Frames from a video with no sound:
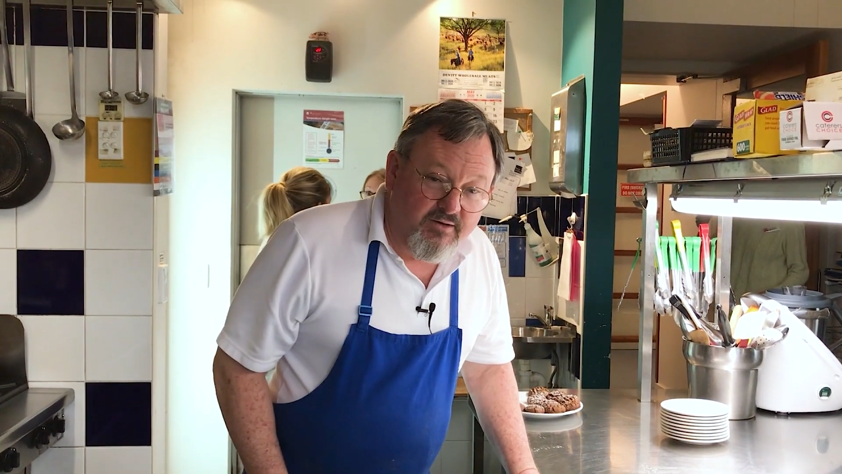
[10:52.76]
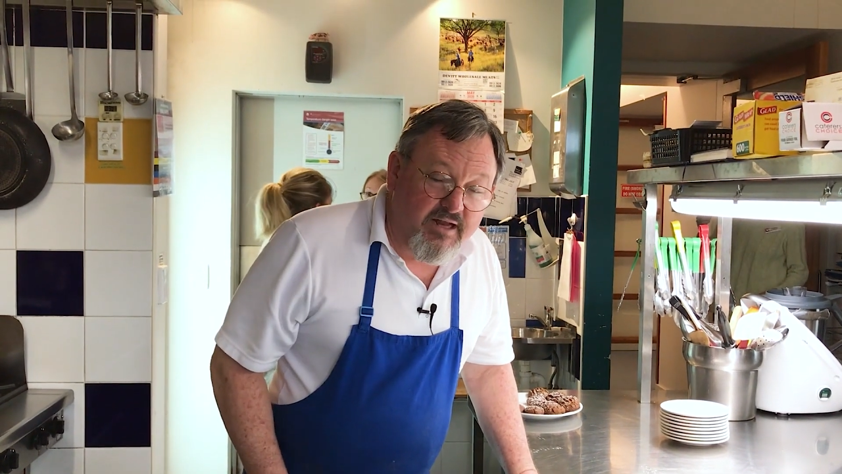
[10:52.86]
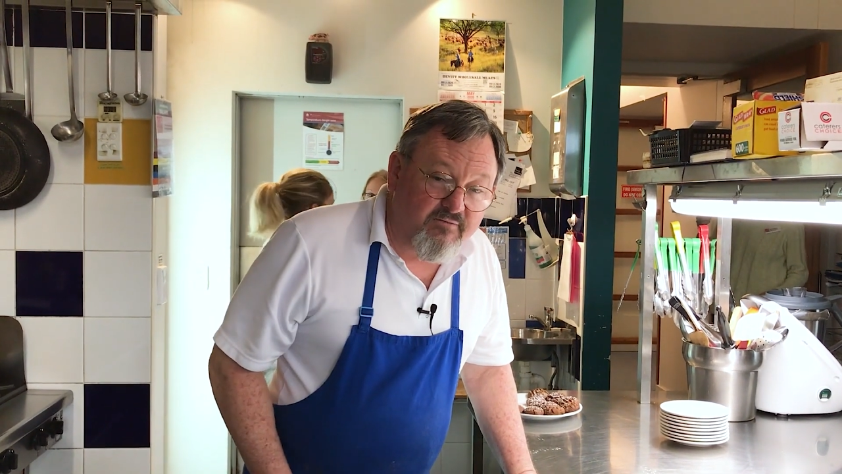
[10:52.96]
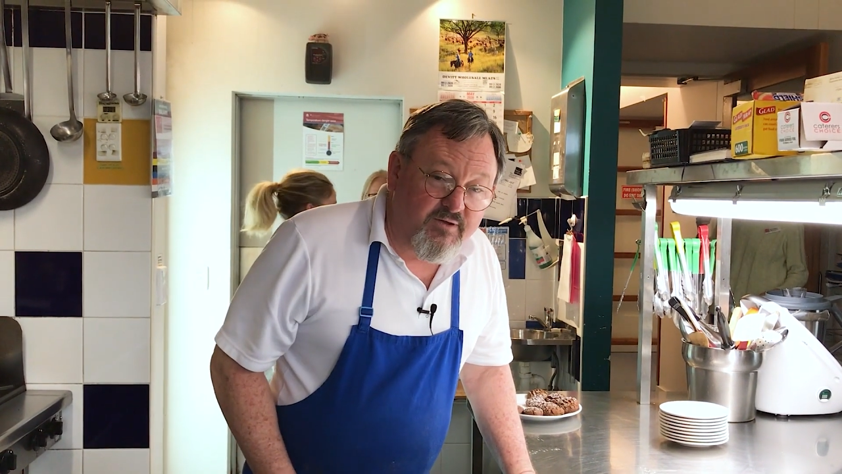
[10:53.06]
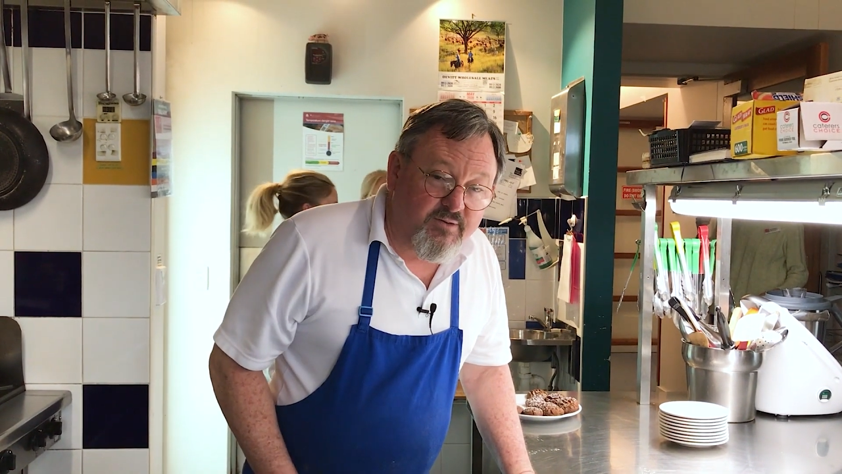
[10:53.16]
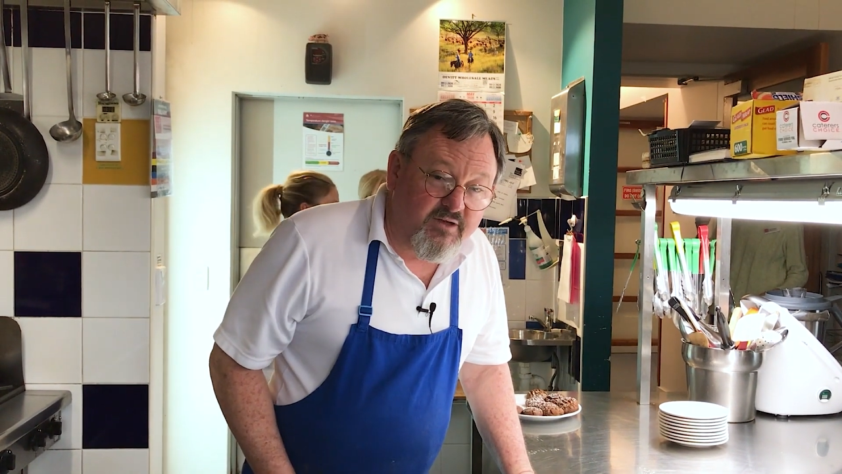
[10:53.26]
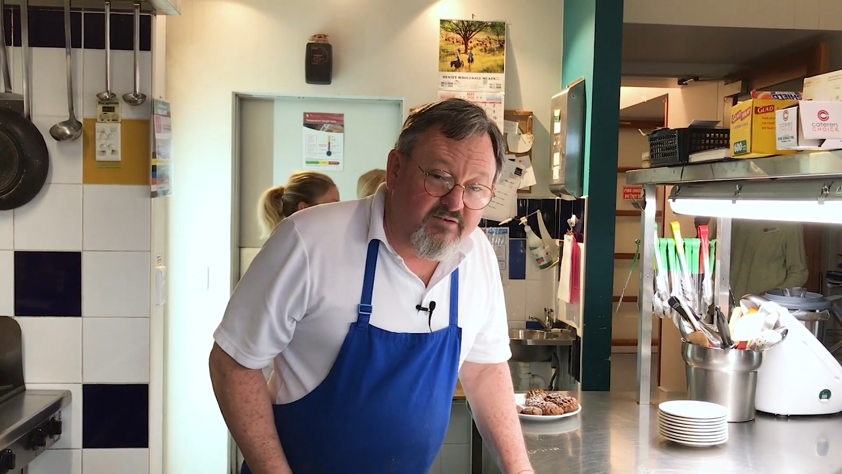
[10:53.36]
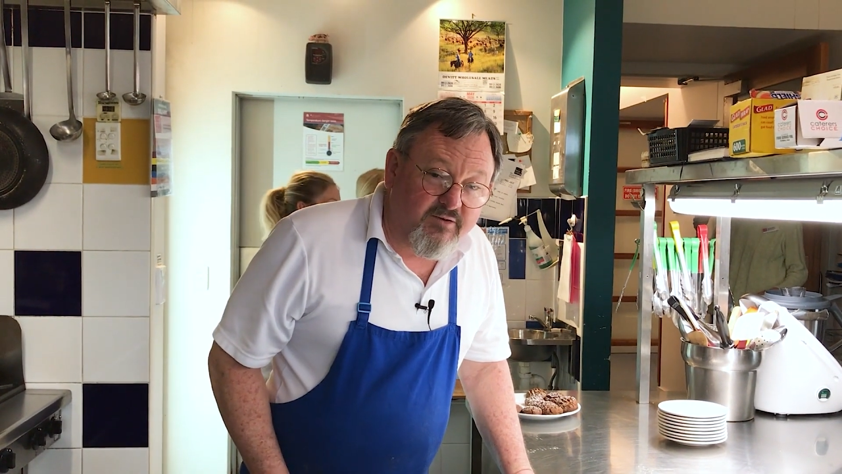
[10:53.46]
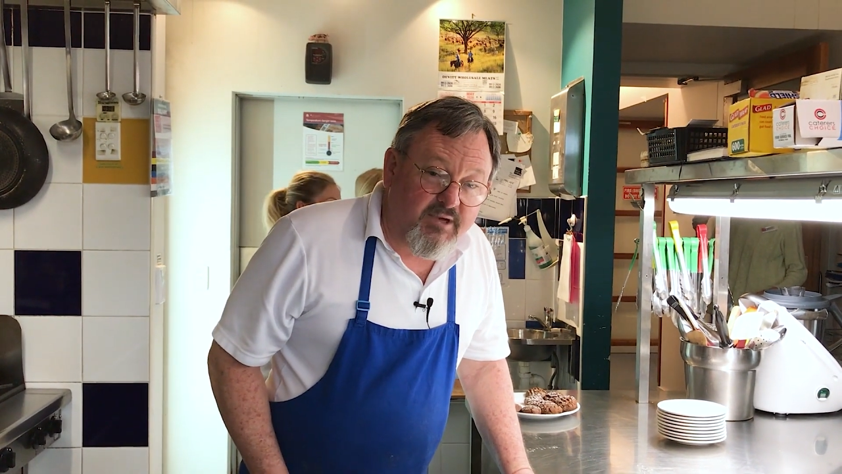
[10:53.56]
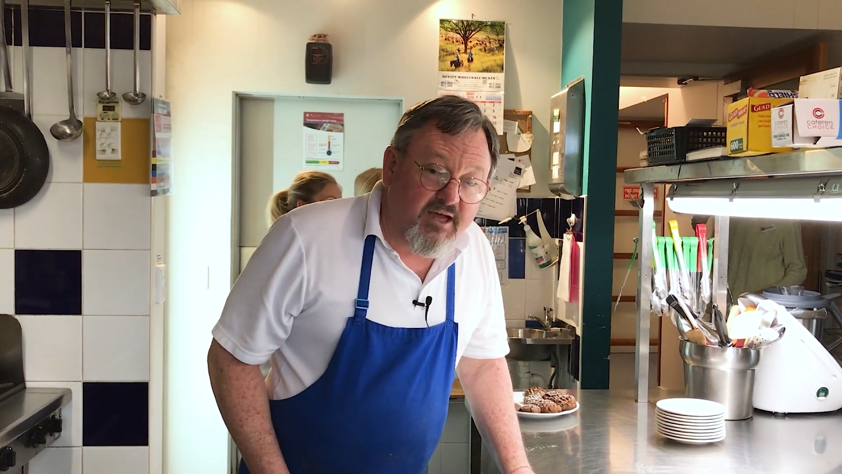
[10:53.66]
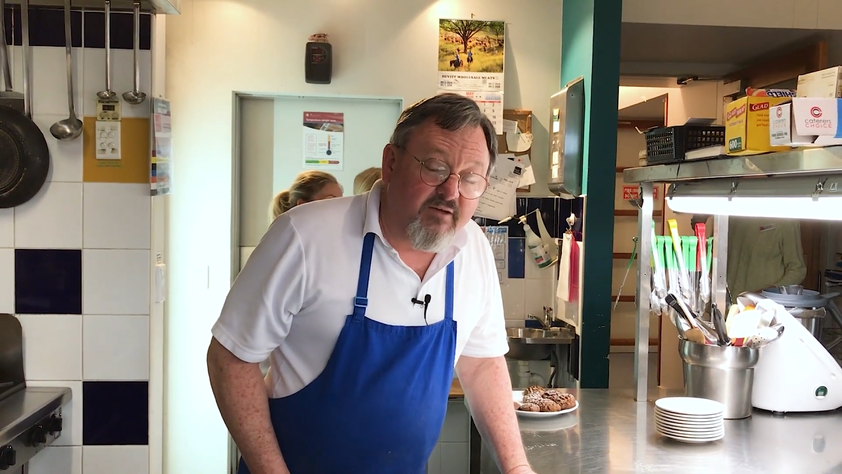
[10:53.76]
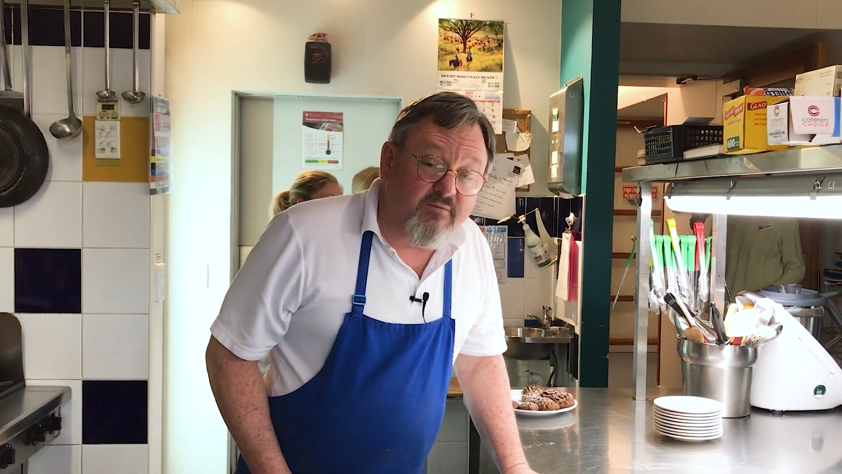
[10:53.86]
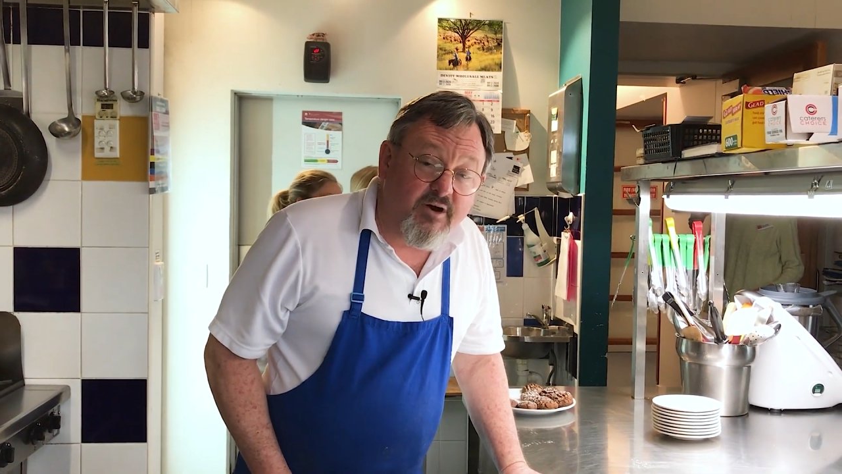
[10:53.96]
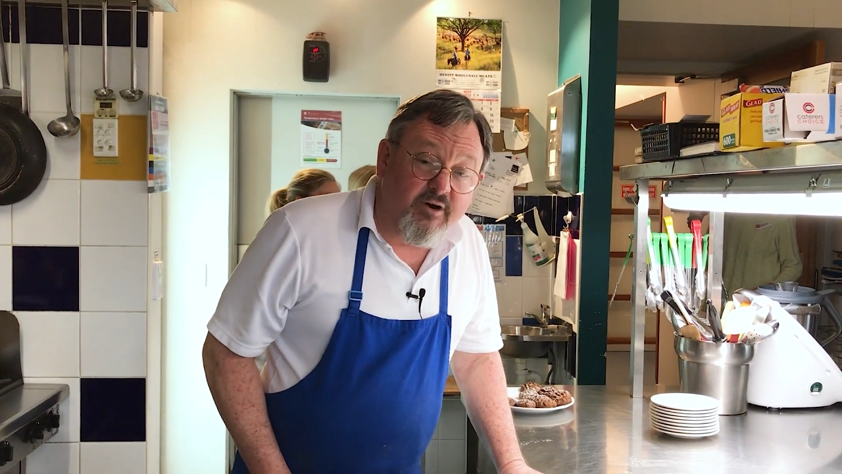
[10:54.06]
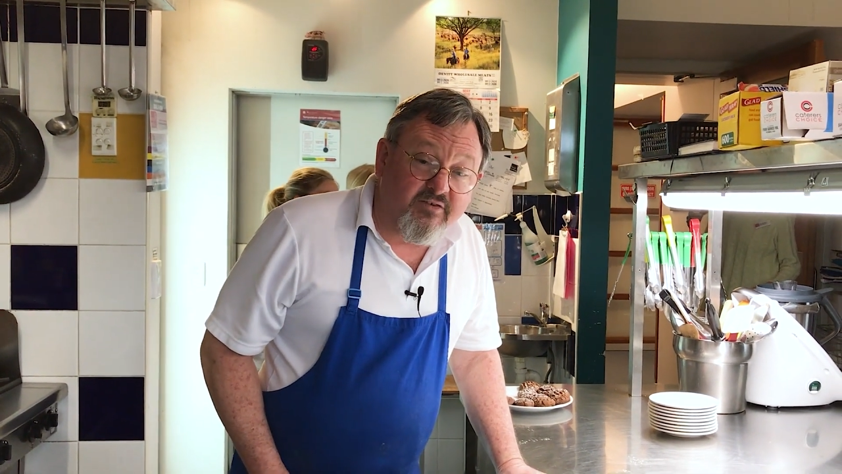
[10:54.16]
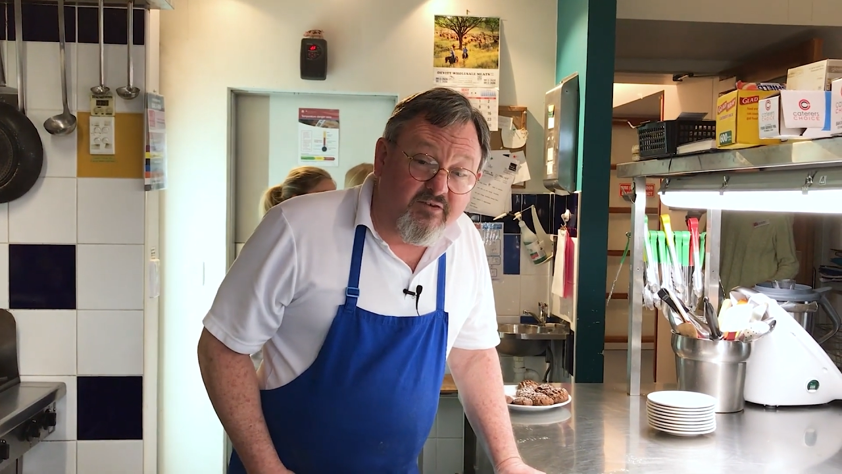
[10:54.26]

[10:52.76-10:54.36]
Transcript: Lovely things to make, very